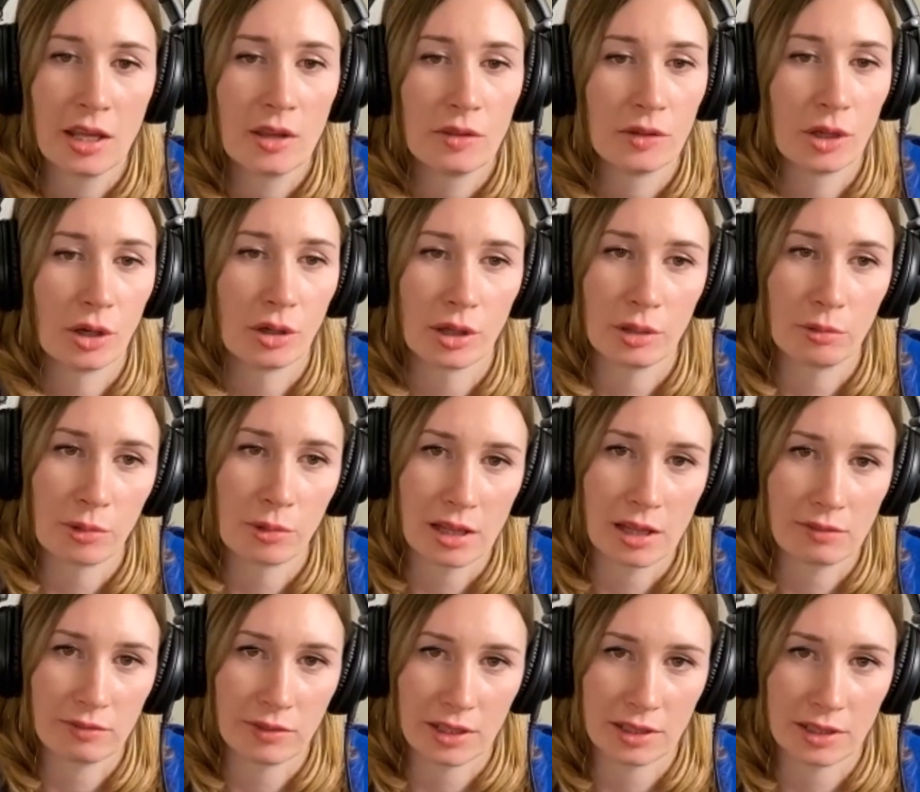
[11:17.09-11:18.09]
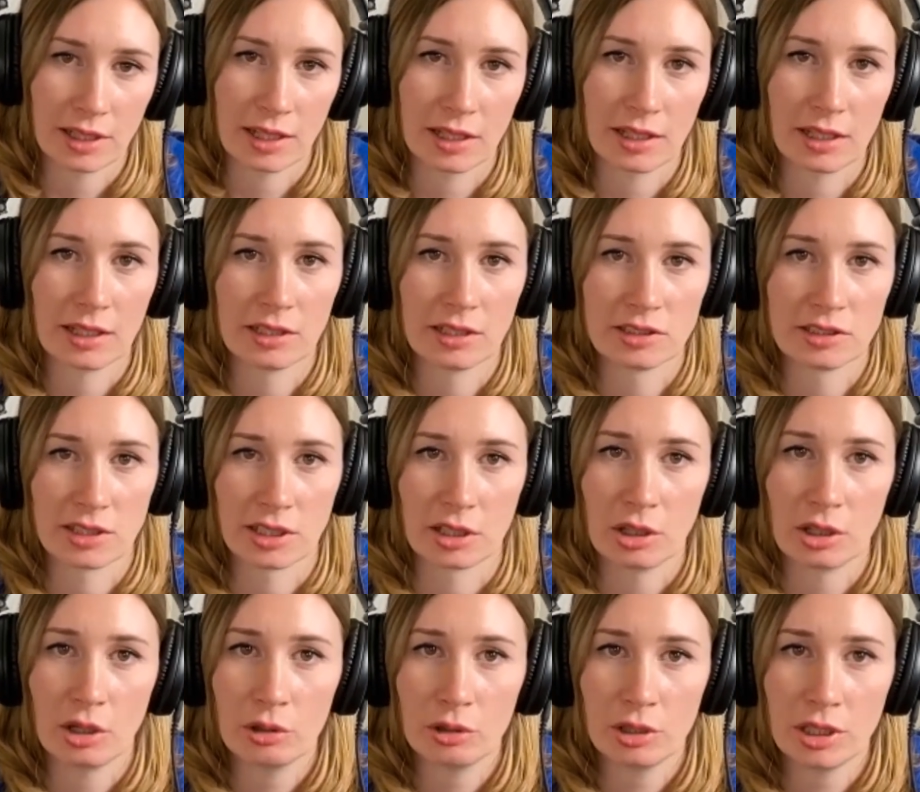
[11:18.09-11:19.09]
the only relevant thing is their
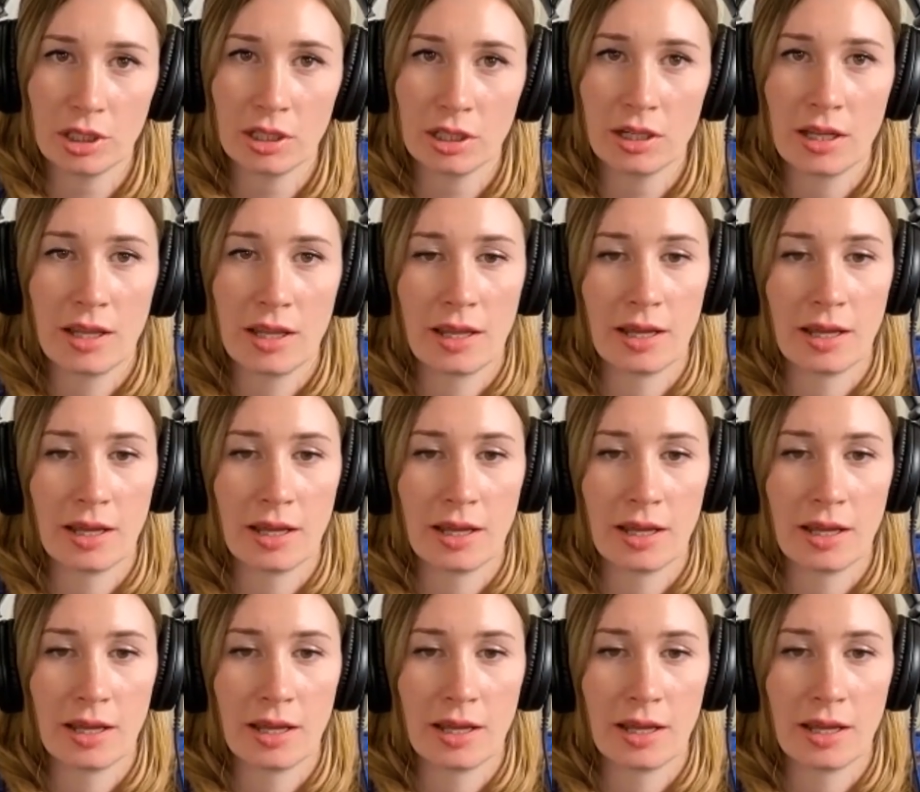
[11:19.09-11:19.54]
odor,